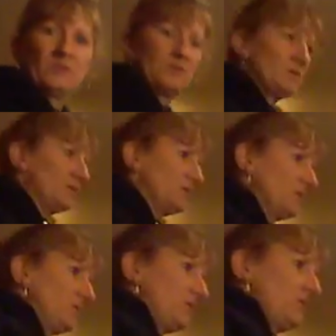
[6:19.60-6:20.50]

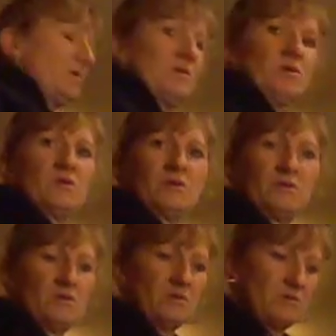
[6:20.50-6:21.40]

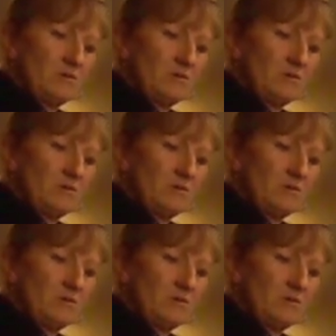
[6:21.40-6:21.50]
(silence)